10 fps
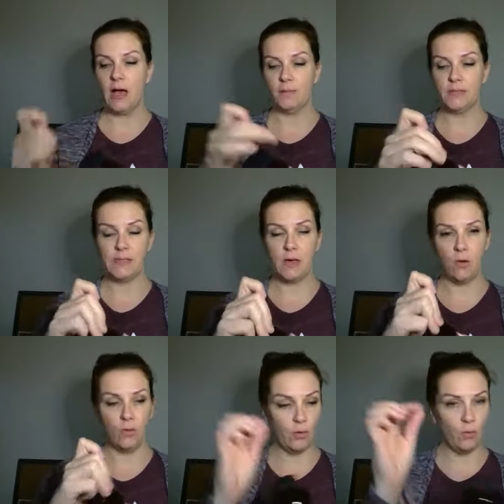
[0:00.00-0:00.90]

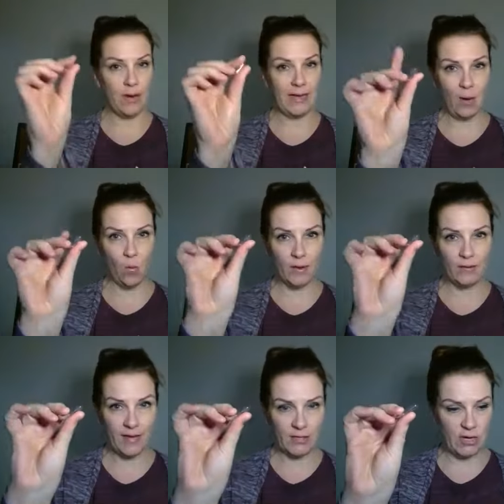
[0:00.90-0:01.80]
So you want to get one
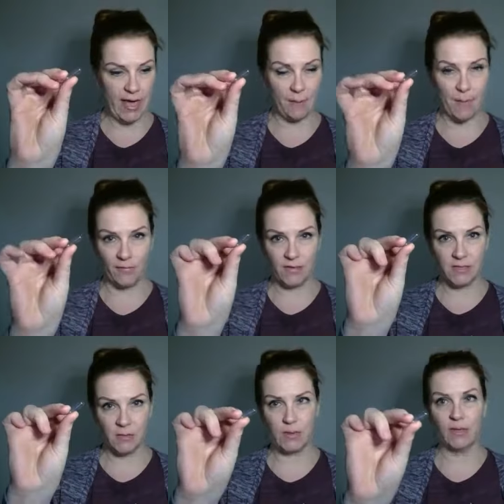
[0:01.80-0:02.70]
veggie cap out. This
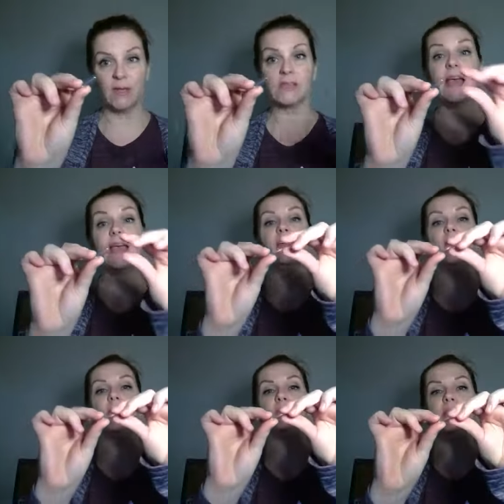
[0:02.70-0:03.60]
is what it looks like. They're
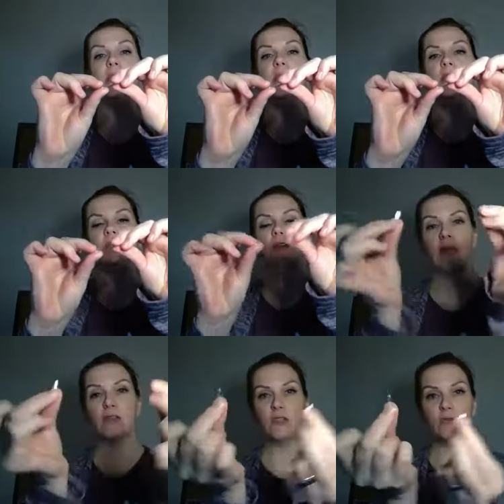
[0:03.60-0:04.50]
empty. You
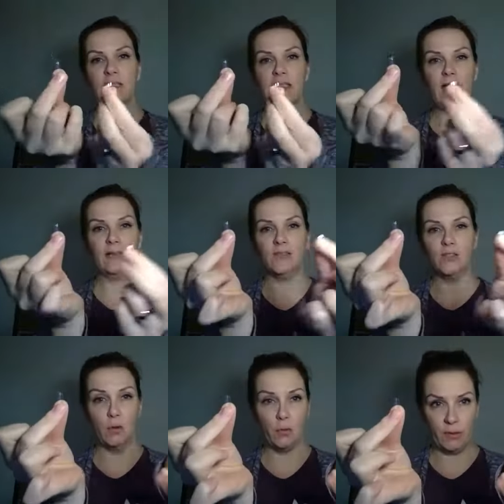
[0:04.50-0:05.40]
got 2 sides
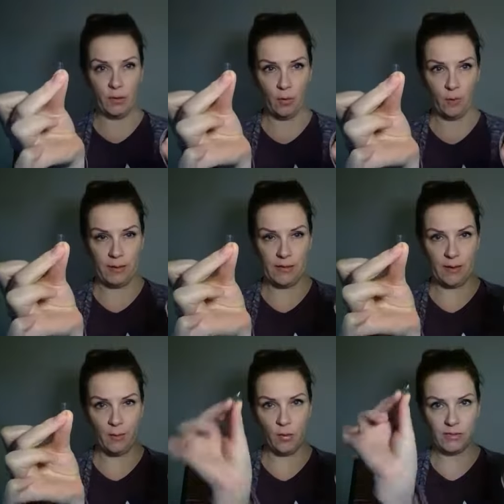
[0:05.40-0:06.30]
to it when you open it
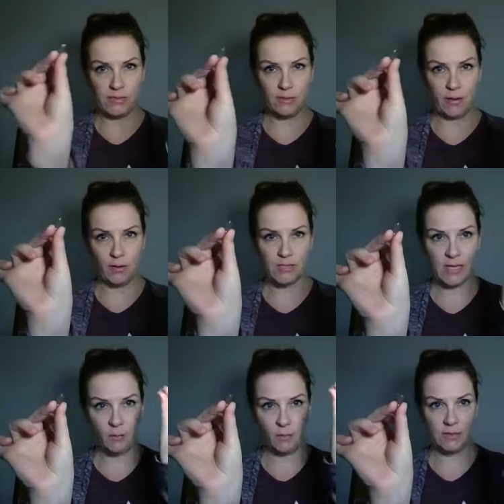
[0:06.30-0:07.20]
up. One's the bigger
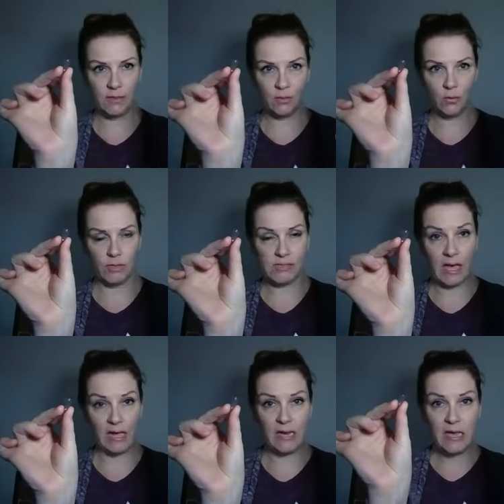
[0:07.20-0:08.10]
side, one's the short
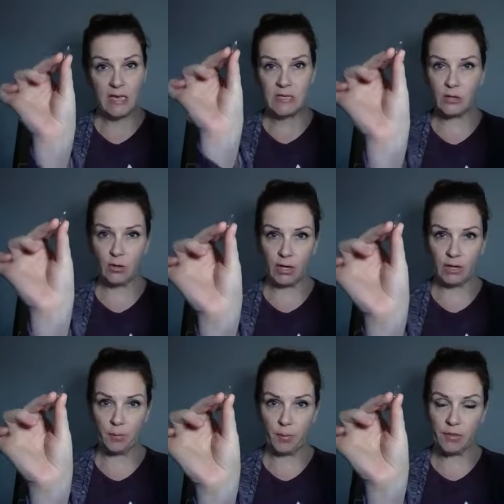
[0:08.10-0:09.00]
side. So you're going
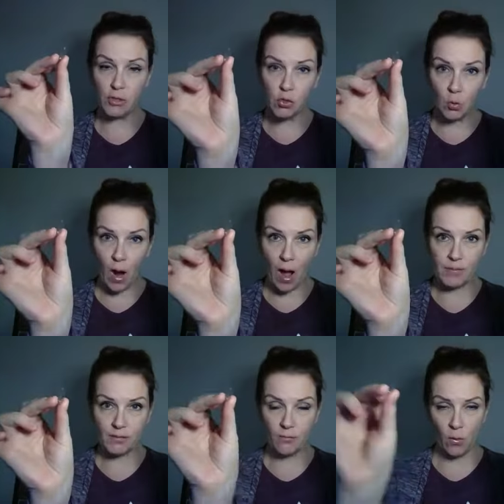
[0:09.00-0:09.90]
to put the
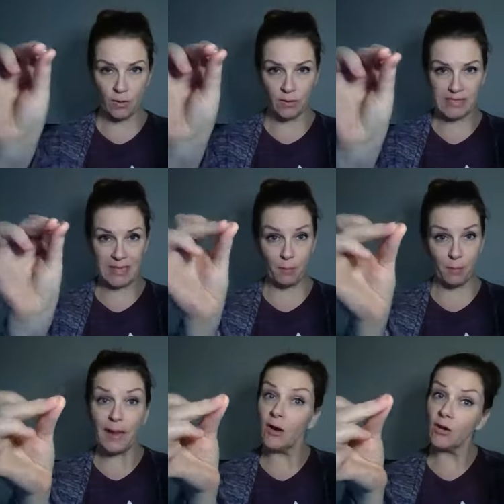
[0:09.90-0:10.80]
drops of oils in the
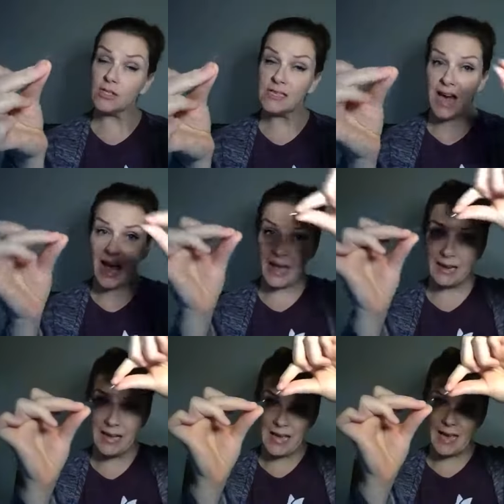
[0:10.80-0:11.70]
bigger side,
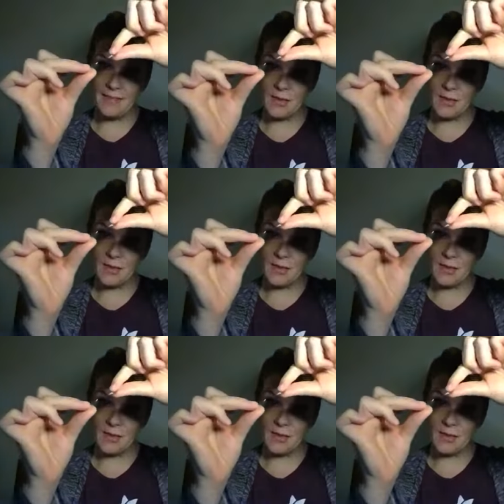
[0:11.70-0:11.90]
and